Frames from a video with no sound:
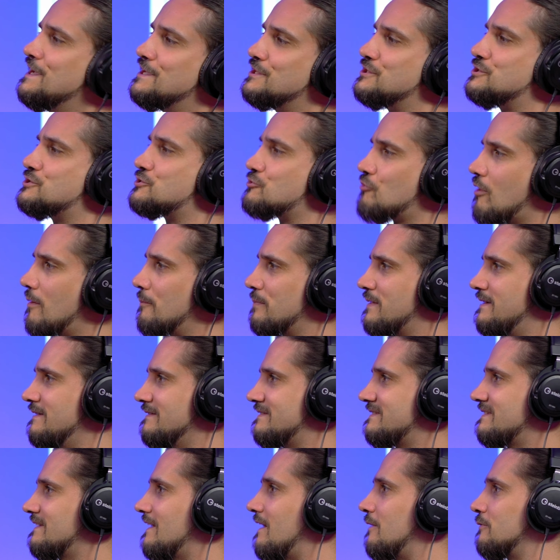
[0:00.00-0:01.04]
drum
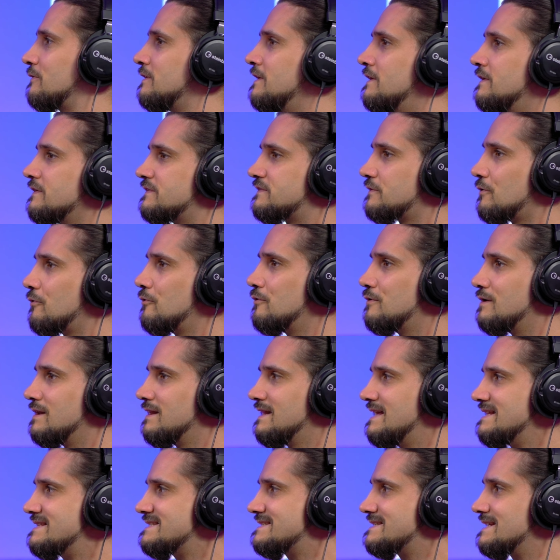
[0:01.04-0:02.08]
kit sound. So
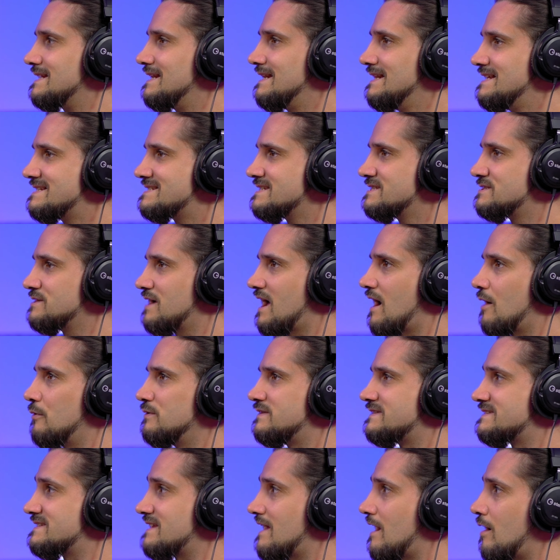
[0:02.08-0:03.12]
let's listen to how
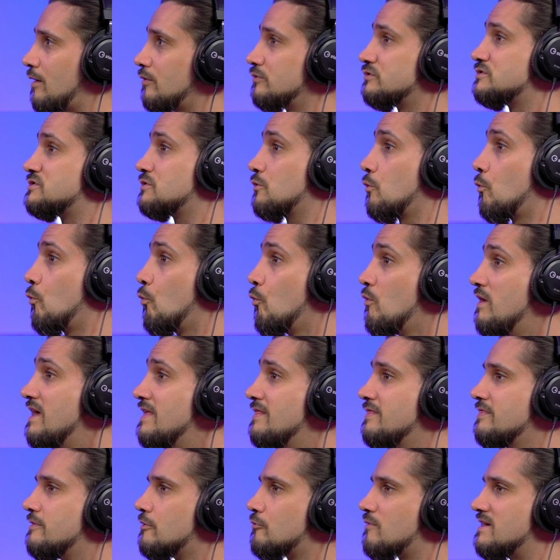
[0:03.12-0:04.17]
it sounds
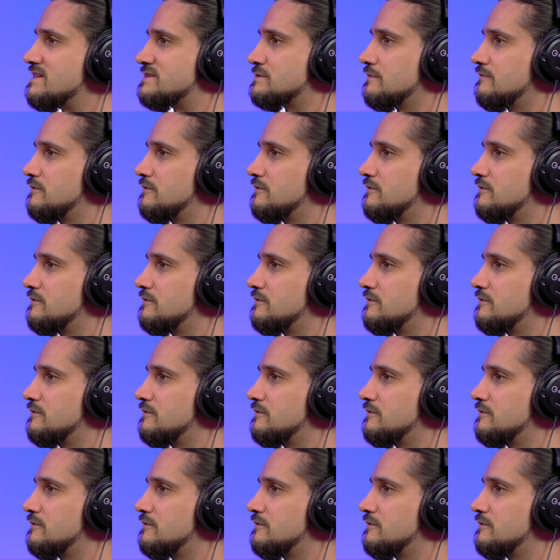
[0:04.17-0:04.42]
with the rest of